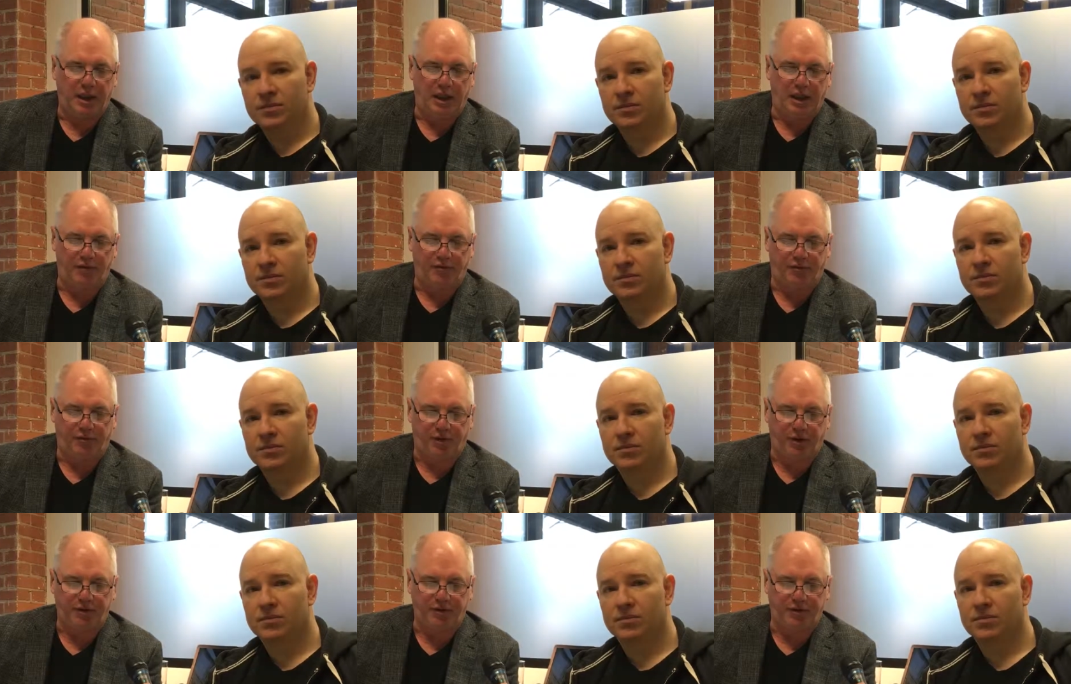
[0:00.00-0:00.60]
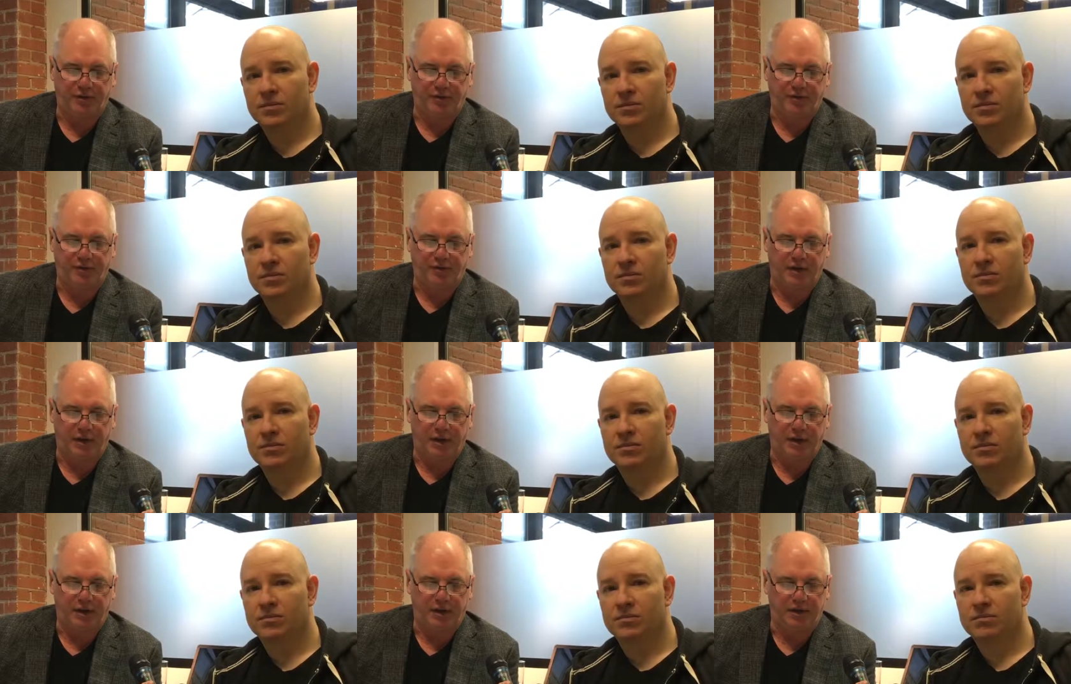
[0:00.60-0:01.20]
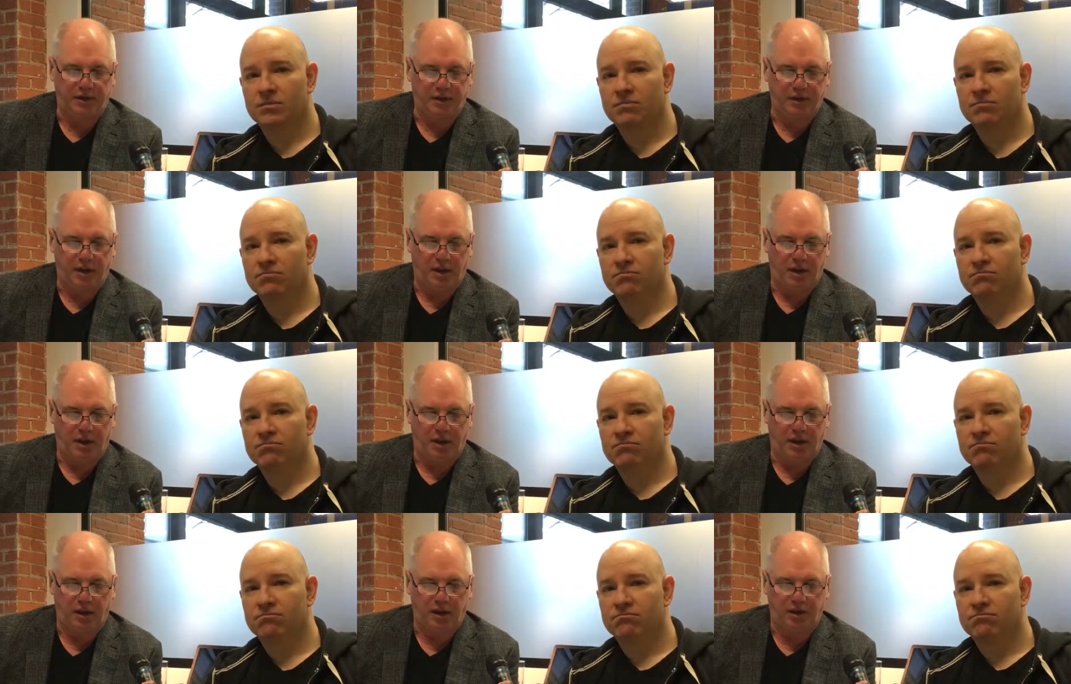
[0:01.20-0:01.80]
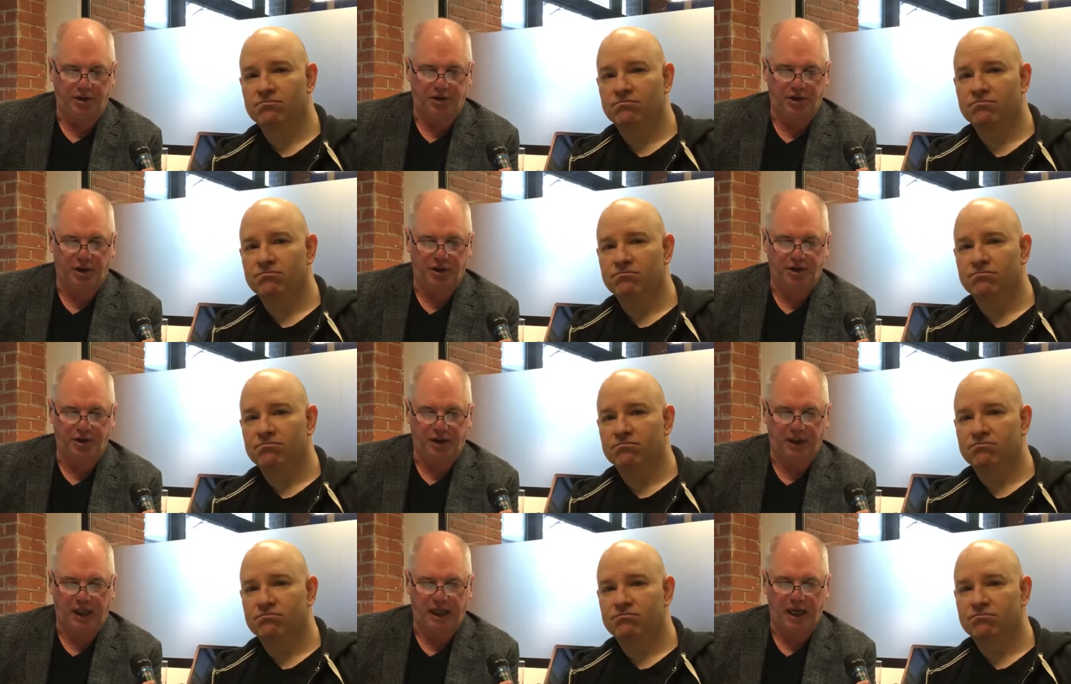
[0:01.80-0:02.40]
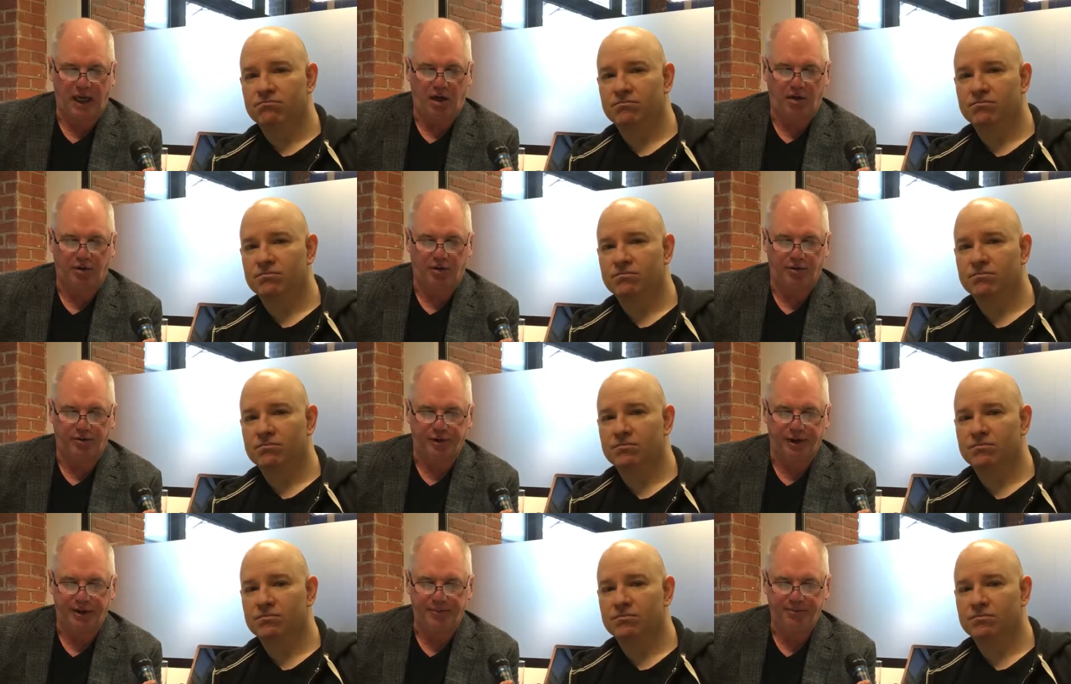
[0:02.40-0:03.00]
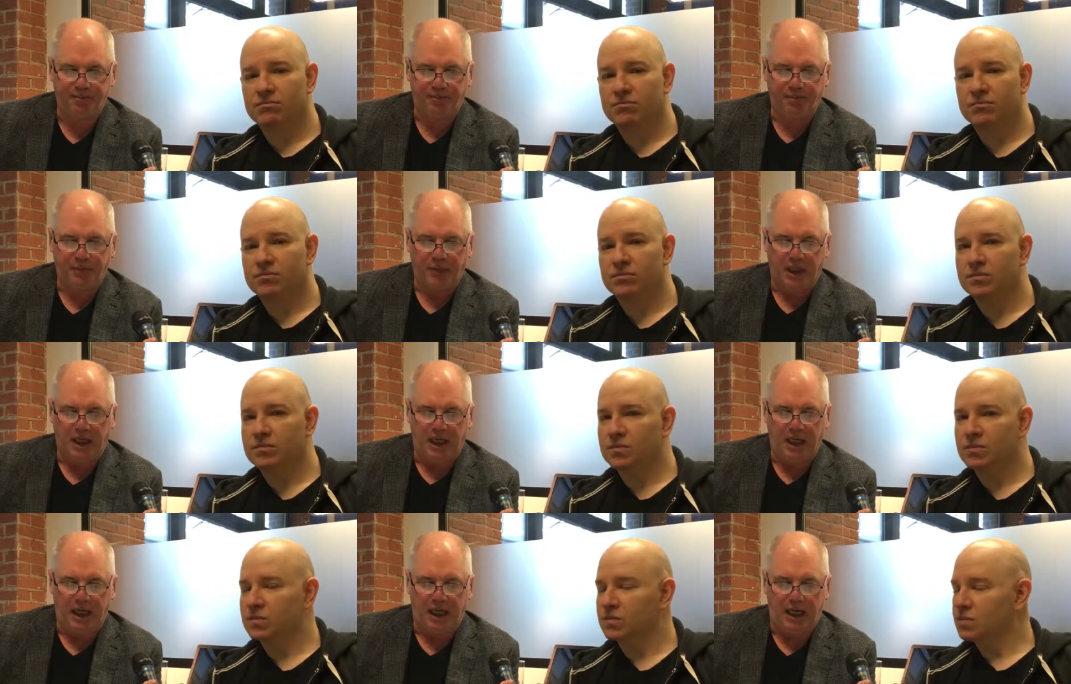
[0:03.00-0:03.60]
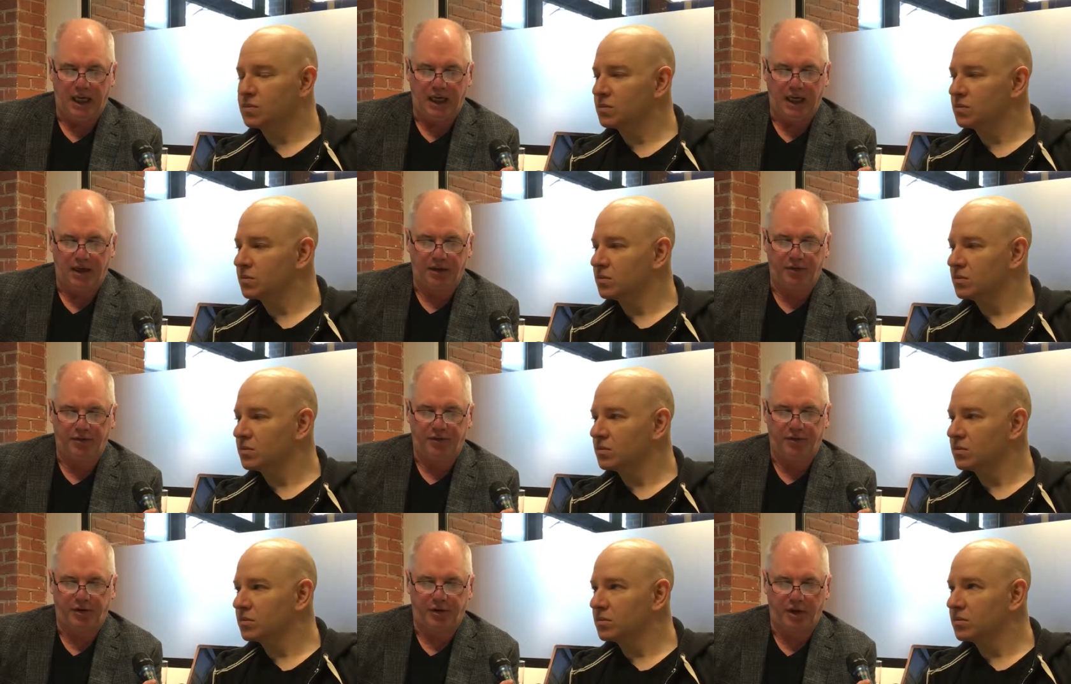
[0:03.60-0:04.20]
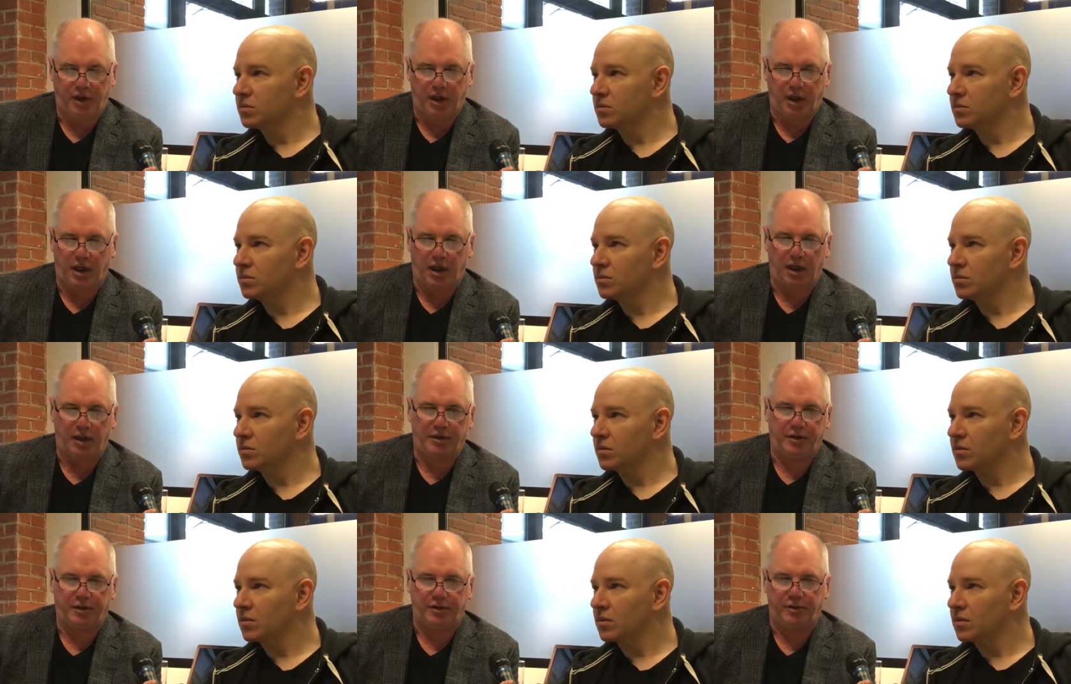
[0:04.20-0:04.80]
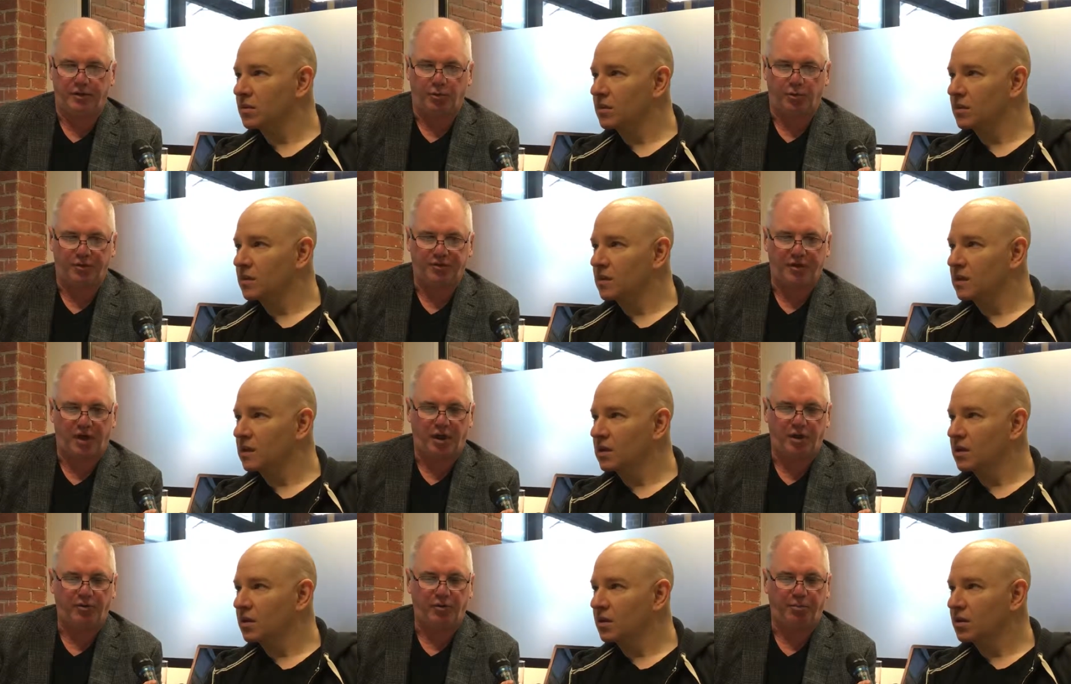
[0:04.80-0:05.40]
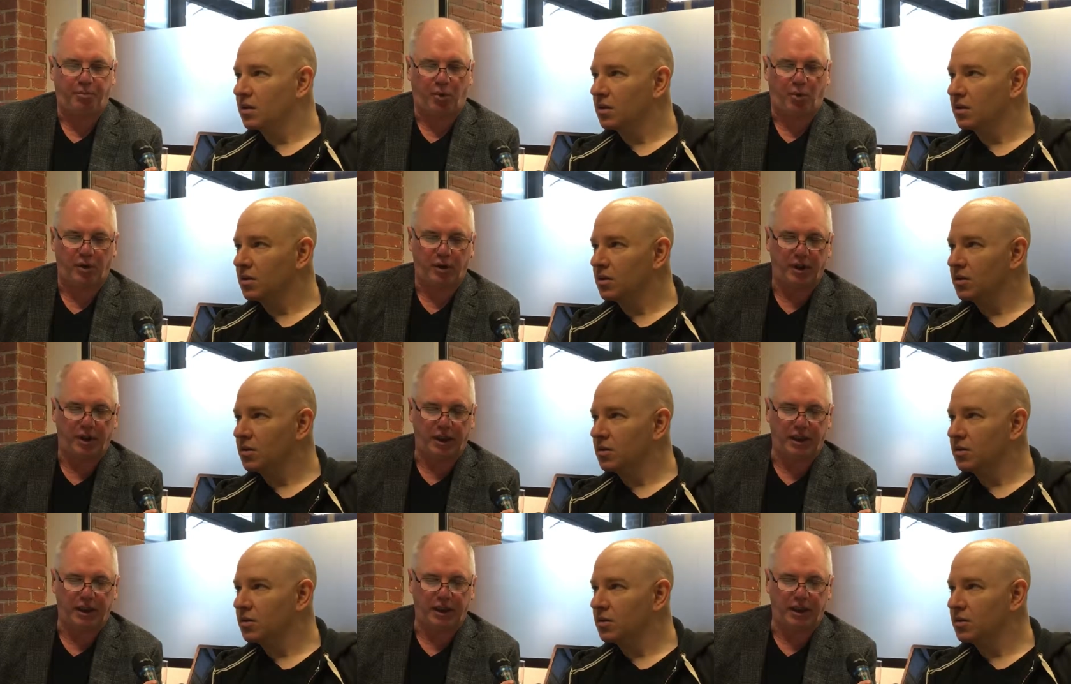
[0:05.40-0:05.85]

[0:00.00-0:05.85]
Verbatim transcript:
Speaker 1: in front of a judge in Calgary, and there was unreported